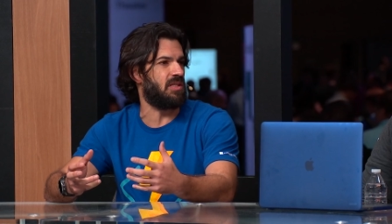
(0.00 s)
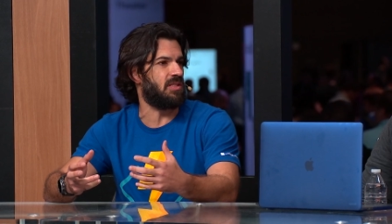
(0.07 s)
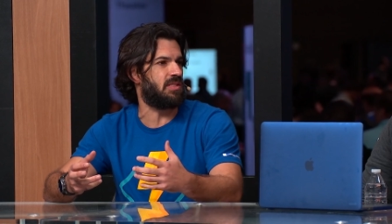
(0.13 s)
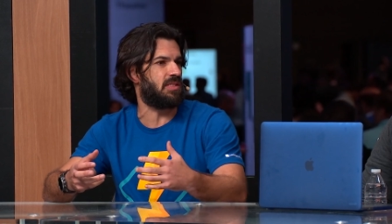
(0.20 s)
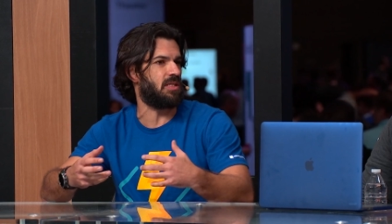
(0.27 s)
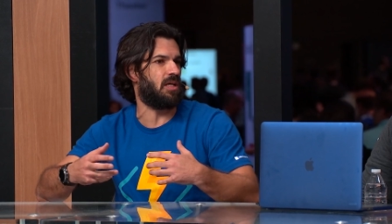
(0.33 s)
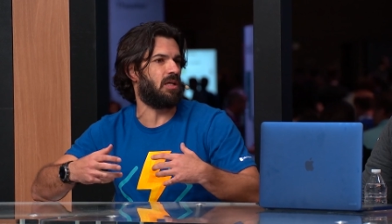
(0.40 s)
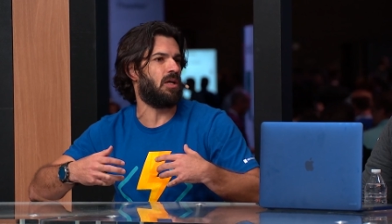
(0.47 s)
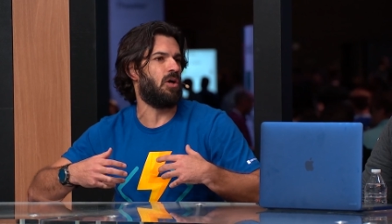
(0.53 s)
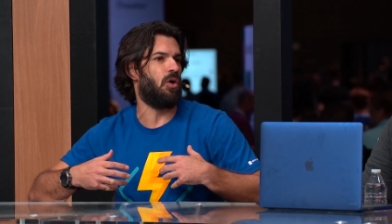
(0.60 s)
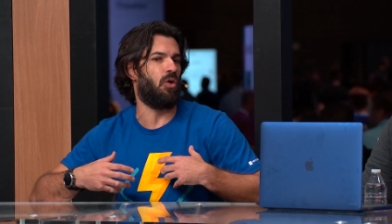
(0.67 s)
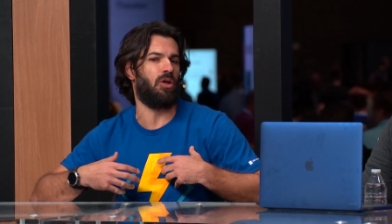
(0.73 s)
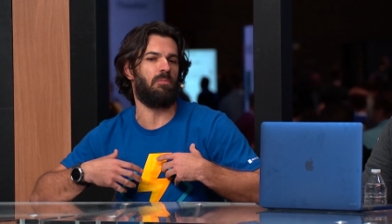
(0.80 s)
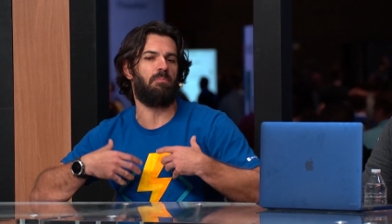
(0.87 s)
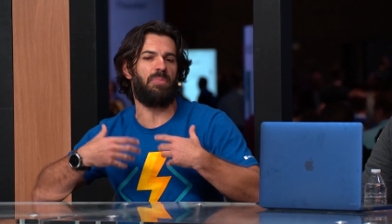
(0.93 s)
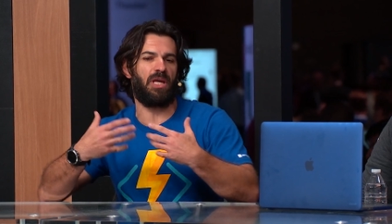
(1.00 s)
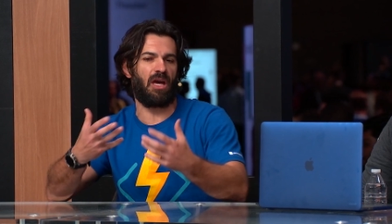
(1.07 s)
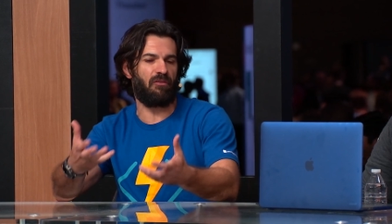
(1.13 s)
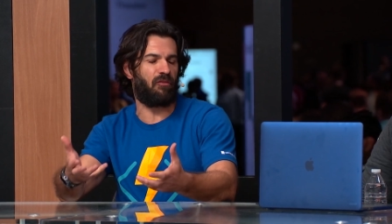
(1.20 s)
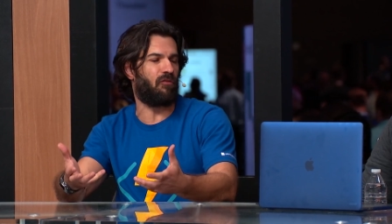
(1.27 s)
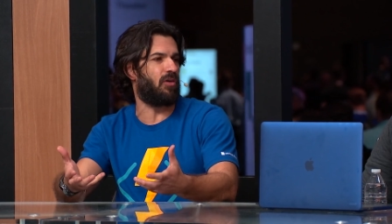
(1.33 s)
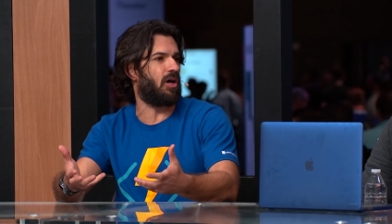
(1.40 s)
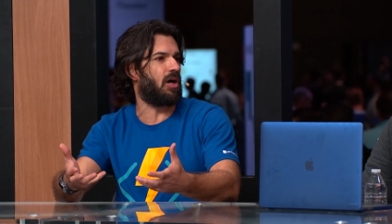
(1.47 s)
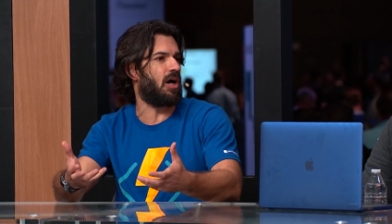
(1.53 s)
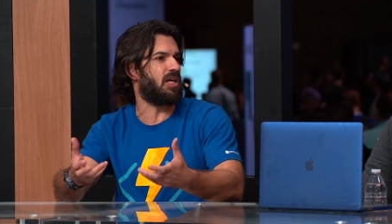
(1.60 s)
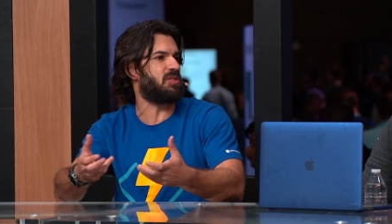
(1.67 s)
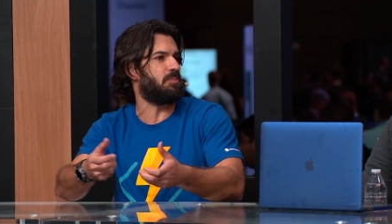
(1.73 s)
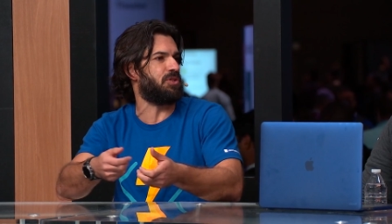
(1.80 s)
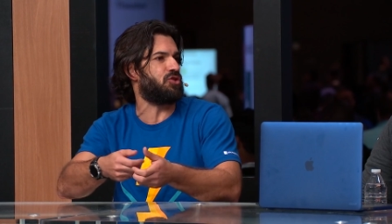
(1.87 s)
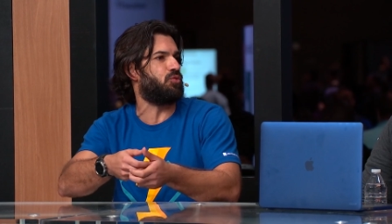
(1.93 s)
is on behalf of our
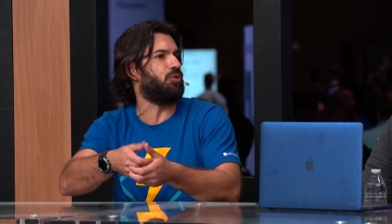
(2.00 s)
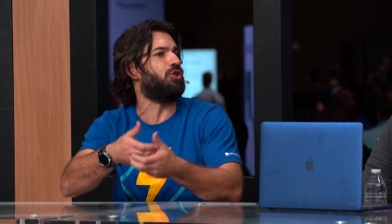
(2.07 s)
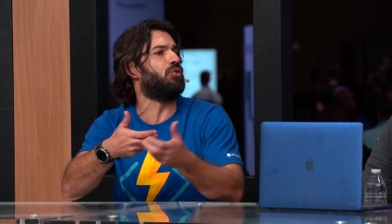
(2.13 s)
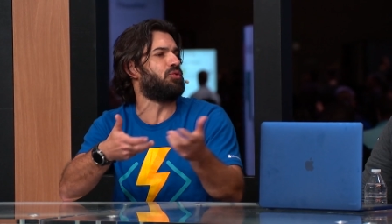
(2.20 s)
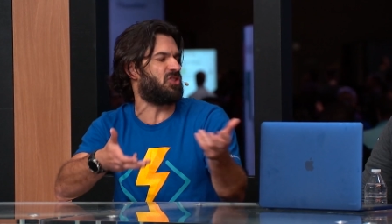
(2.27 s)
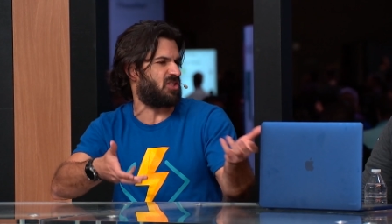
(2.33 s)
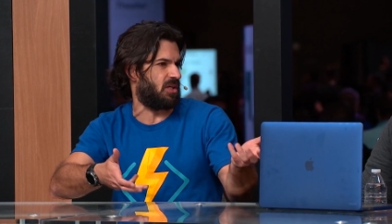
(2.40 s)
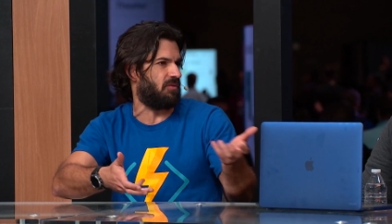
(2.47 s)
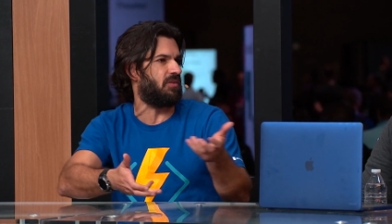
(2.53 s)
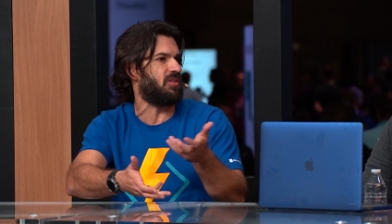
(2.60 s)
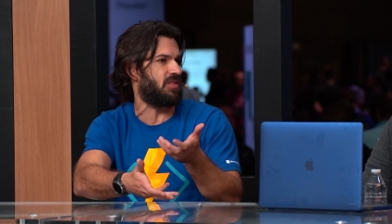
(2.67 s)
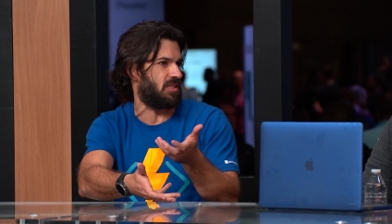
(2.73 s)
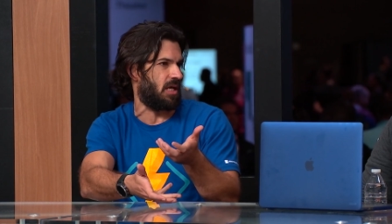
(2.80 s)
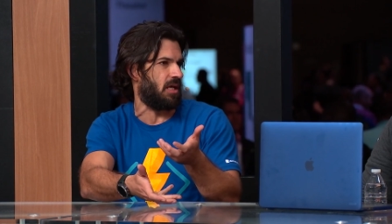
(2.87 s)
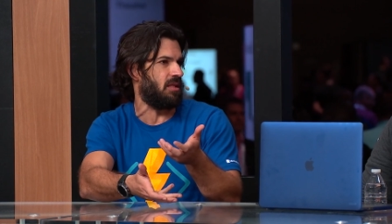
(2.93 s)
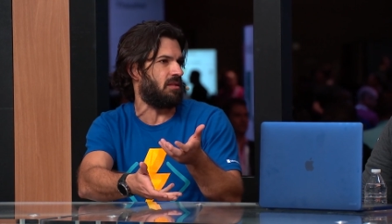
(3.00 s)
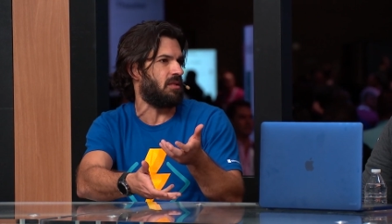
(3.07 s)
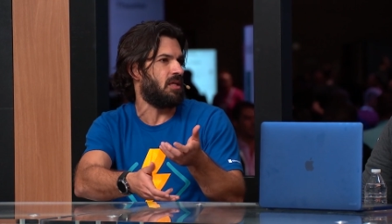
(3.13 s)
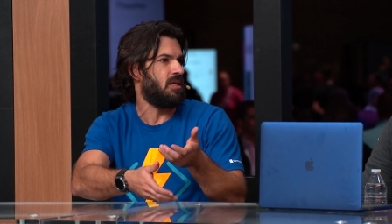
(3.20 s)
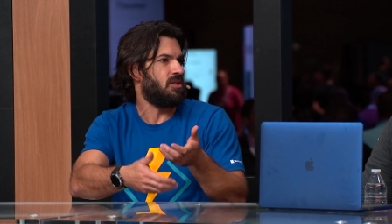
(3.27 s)
customers, we do save the state.